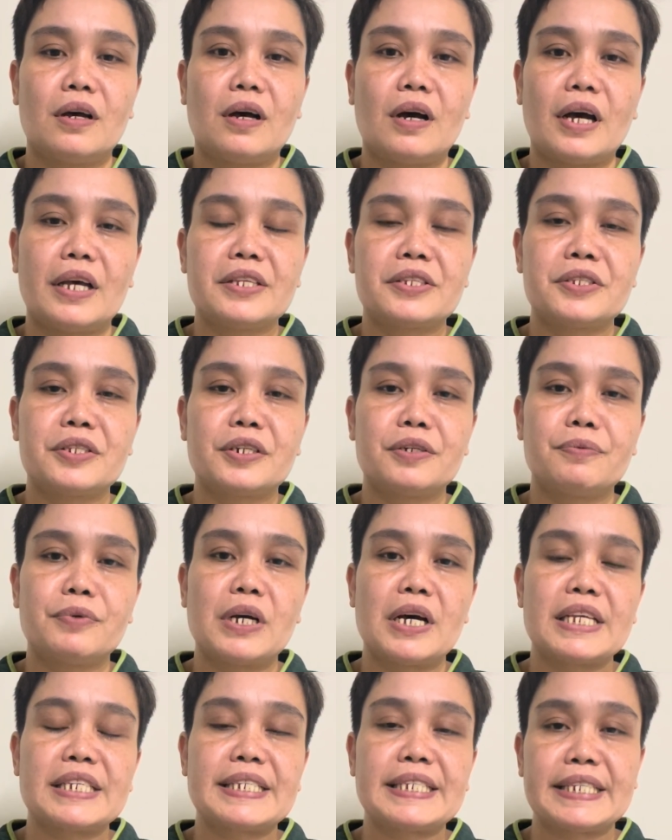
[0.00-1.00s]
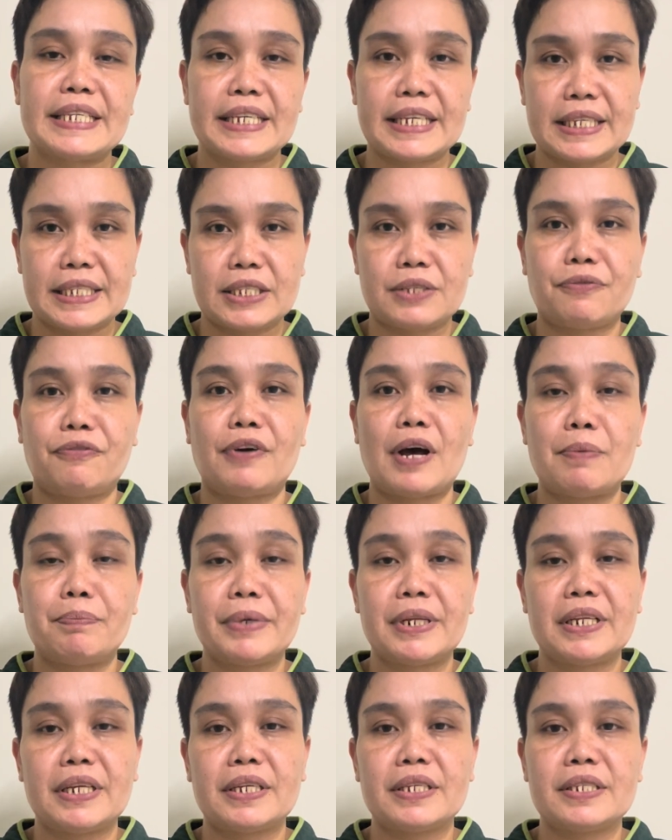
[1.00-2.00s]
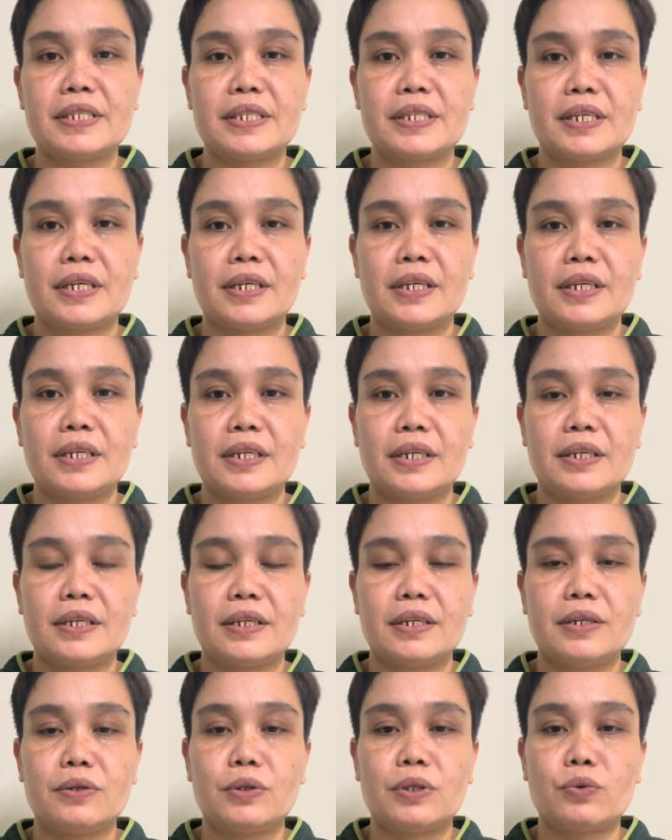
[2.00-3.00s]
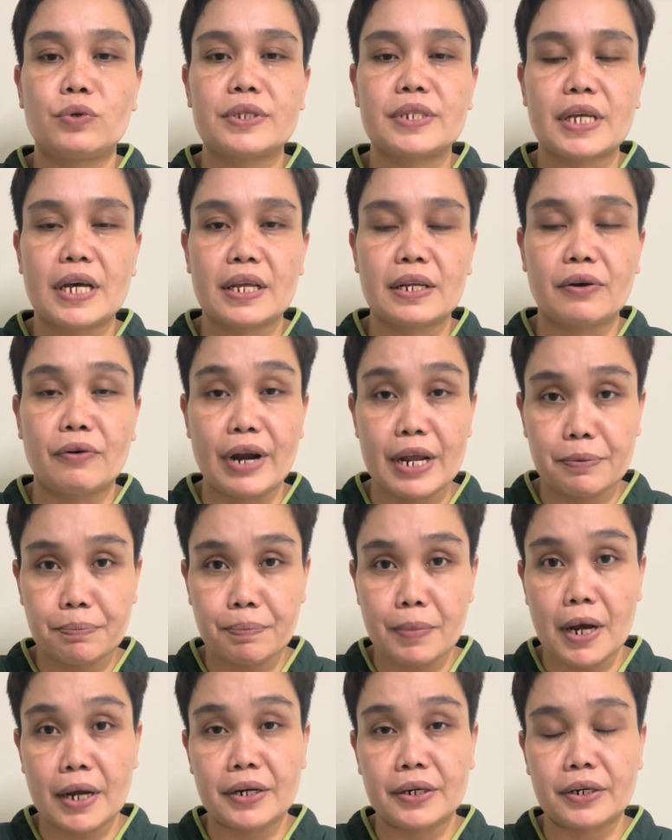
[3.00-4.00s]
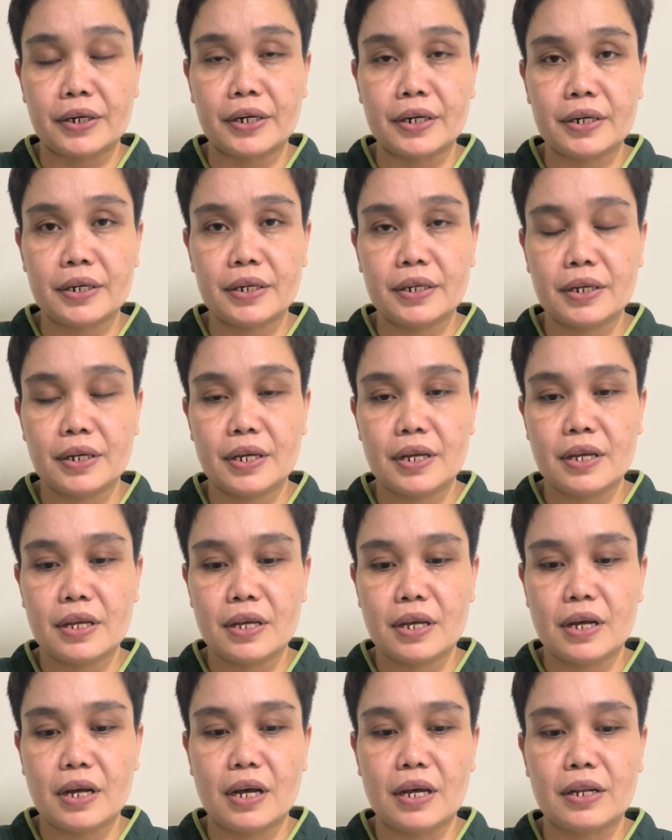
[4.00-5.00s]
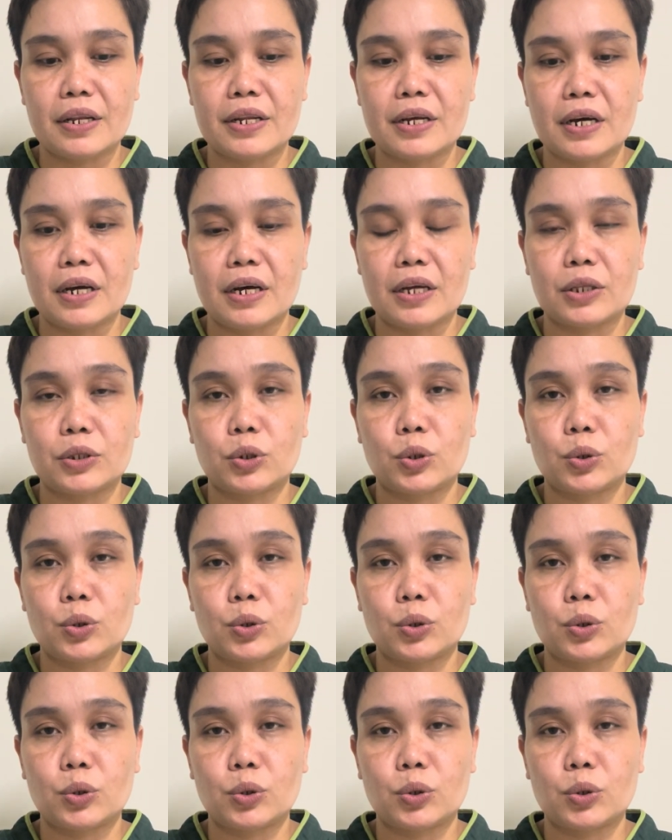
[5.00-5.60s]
I serve 6 families. It was a grandmother and the